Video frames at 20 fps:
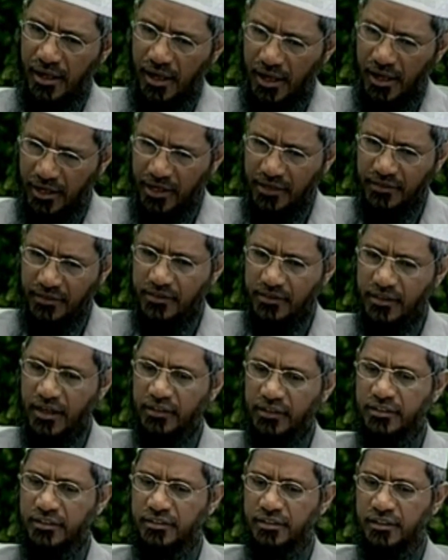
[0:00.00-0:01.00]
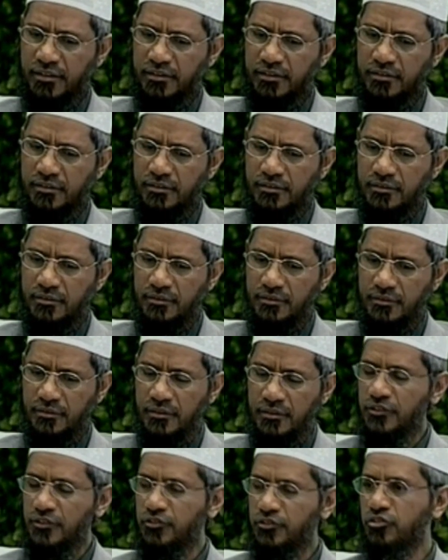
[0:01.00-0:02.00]
Again, there's a hadith in
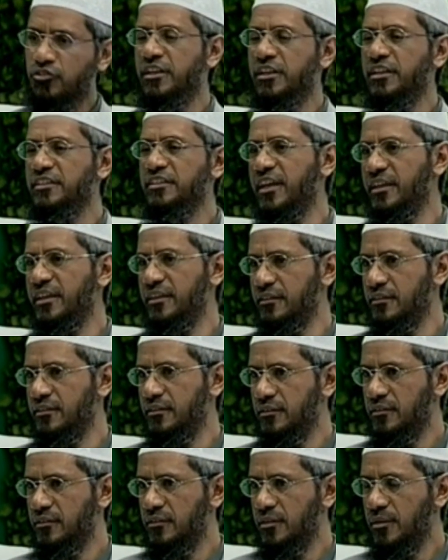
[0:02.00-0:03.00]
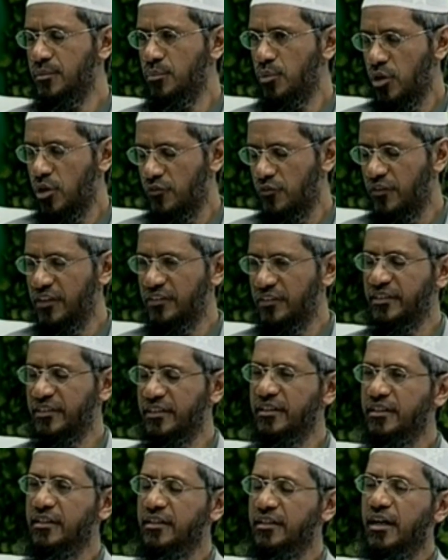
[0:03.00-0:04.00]
Sunan Nisai, book of
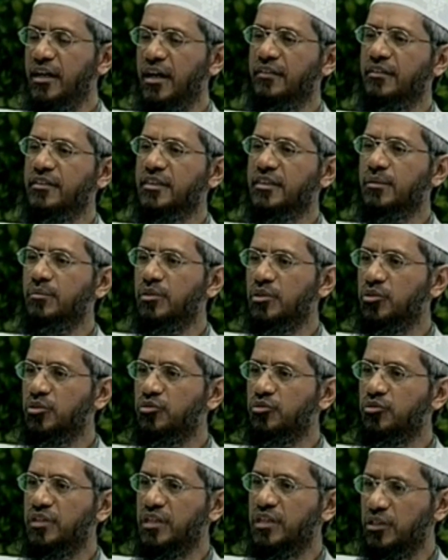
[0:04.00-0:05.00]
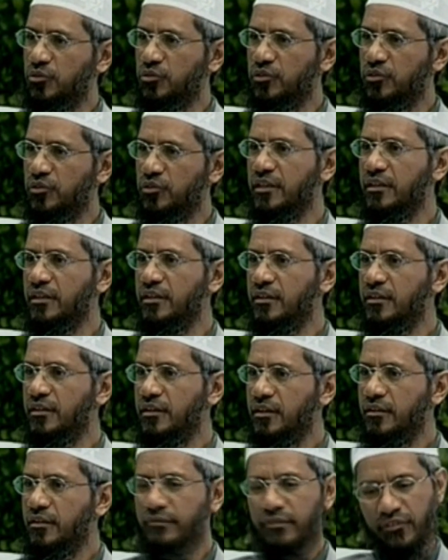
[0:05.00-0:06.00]
fasting, hadith number 2323.
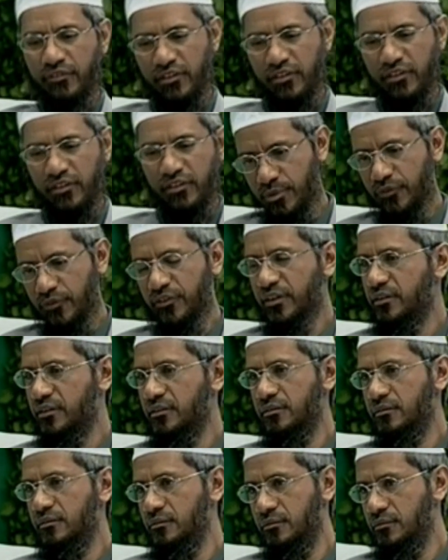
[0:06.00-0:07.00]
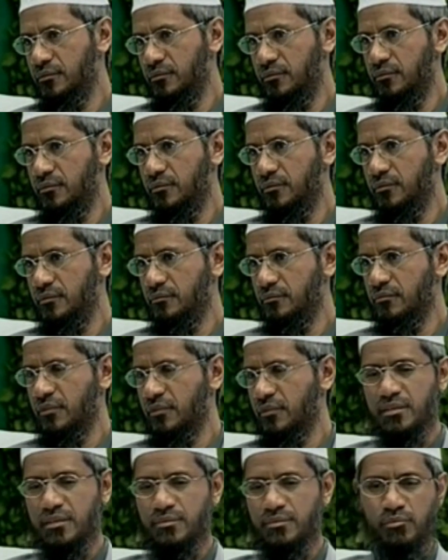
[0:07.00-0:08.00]
Once the Prophet
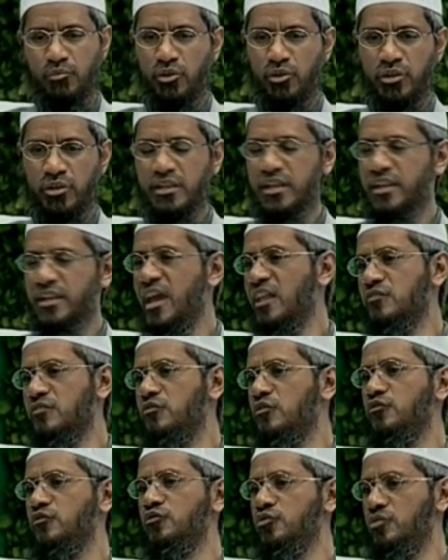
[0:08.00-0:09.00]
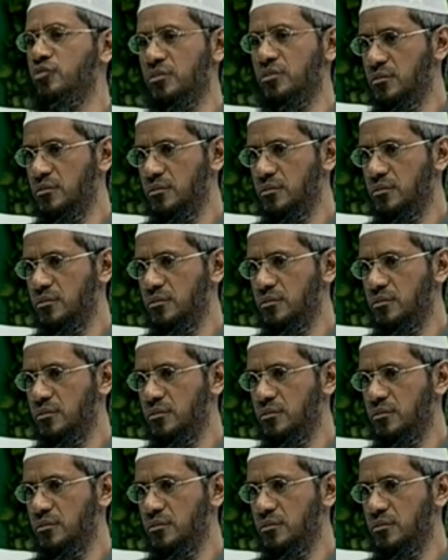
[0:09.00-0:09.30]
gets up in the morning and he asks for food